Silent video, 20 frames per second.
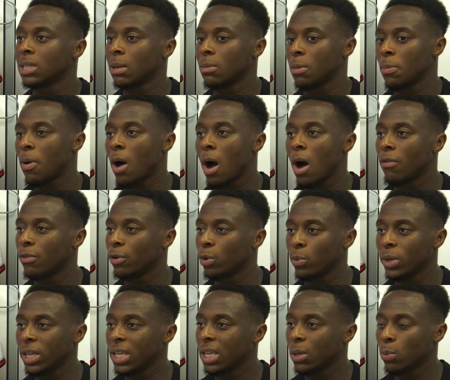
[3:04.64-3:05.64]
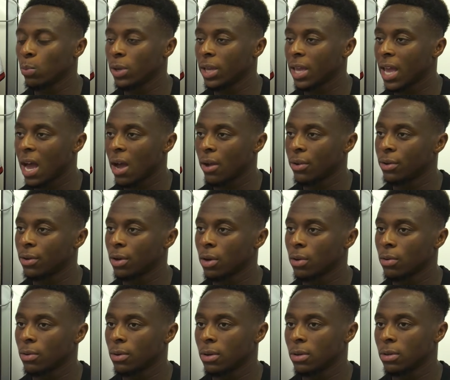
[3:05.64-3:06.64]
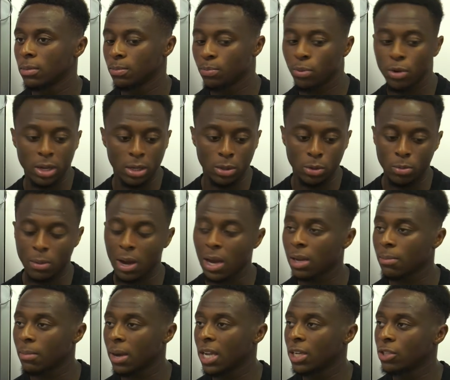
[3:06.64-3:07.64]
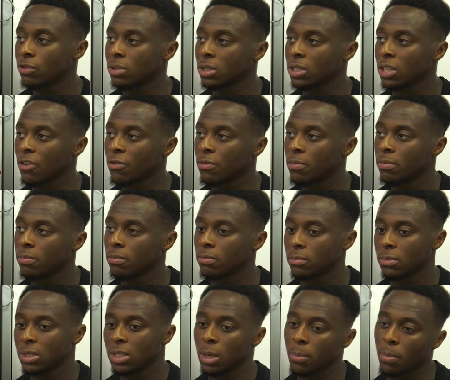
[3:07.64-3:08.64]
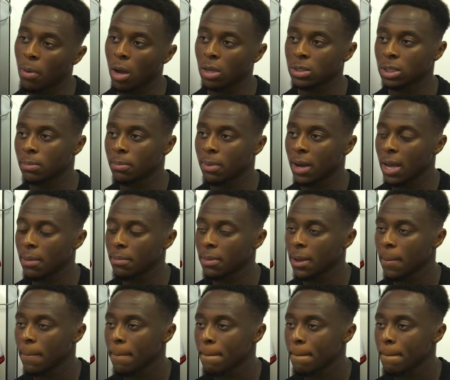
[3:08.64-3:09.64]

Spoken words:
a part of it week in, week out, you know, and putting all my injury stuff in the past and behind me.